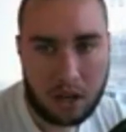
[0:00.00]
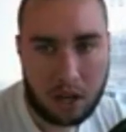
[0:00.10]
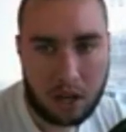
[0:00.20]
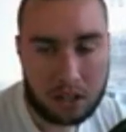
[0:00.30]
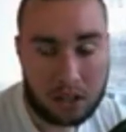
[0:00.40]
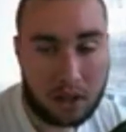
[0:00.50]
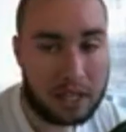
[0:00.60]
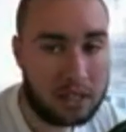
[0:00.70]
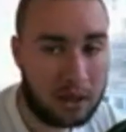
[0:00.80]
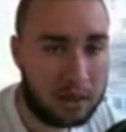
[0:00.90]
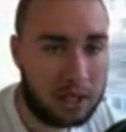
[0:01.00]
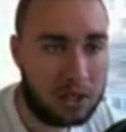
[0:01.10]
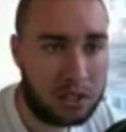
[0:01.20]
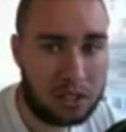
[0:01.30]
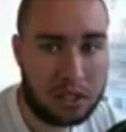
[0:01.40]
So that's something to
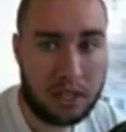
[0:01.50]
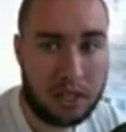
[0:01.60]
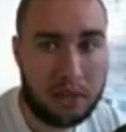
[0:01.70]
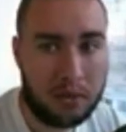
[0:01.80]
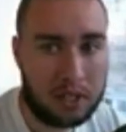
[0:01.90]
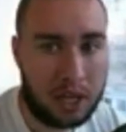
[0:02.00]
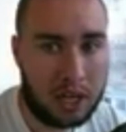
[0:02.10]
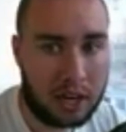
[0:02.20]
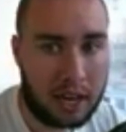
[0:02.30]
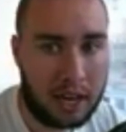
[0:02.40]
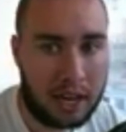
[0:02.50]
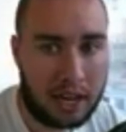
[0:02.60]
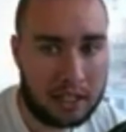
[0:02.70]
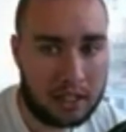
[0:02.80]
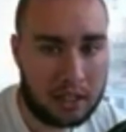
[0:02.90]
consider with $CAD.
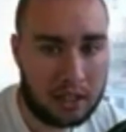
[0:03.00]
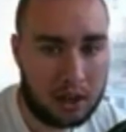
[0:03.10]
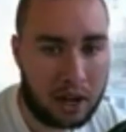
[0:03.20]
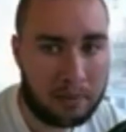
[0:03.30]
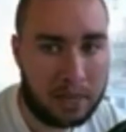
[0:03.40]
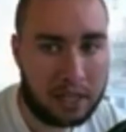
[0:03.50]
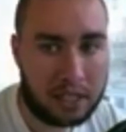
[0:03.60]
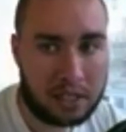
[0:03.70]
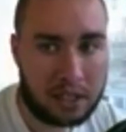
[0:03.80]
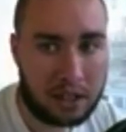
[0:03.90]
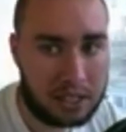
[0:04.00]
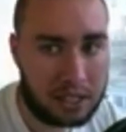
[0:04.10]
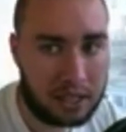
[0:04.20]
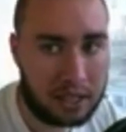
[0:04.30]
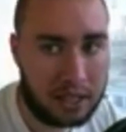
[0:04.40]
I'm not necessarily
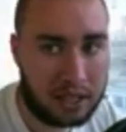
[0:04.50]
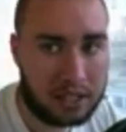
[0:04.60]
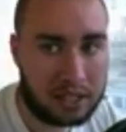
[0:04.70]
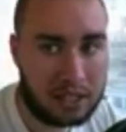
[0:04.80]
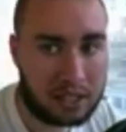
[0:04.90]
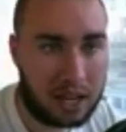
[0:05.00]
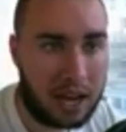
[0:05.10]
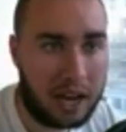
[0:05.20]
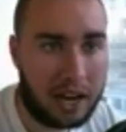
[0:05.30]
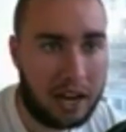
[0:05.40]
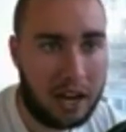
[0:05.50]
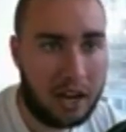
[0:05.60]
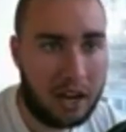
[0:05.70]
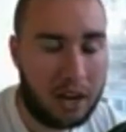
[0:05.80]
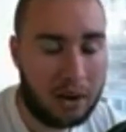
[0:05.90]
saying that this is the high,
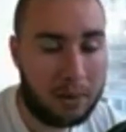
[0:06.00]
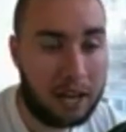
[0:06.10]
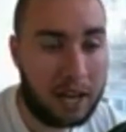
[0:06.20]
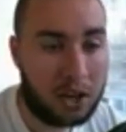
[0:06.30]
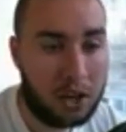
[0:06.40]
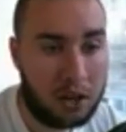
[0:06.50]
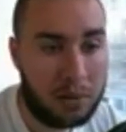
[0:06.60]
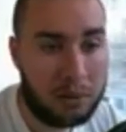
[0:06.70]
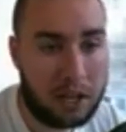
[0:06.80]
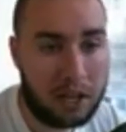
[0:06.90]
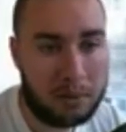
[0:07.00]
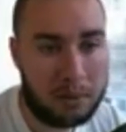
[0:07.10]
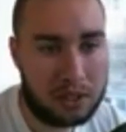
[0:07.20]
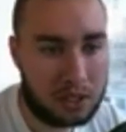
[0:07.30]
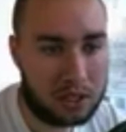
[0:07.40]
but that could be a
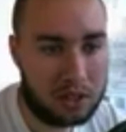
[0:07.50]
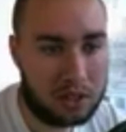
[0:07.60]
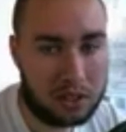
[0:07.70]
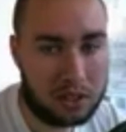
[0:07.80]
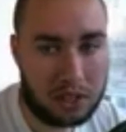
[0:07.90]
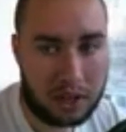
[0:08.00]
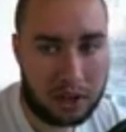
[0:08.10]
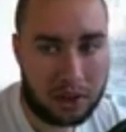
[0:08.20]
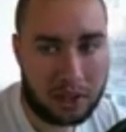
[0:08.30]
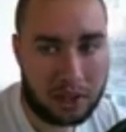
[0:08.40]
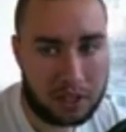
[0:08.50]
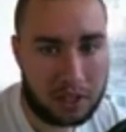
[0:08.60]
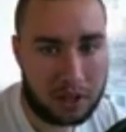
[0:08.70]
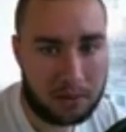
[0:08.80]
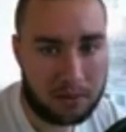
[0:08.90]
potential scenario that we see
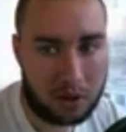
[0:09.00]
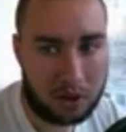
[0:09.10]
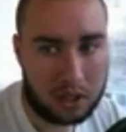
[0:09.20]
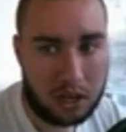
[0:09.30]
unfold.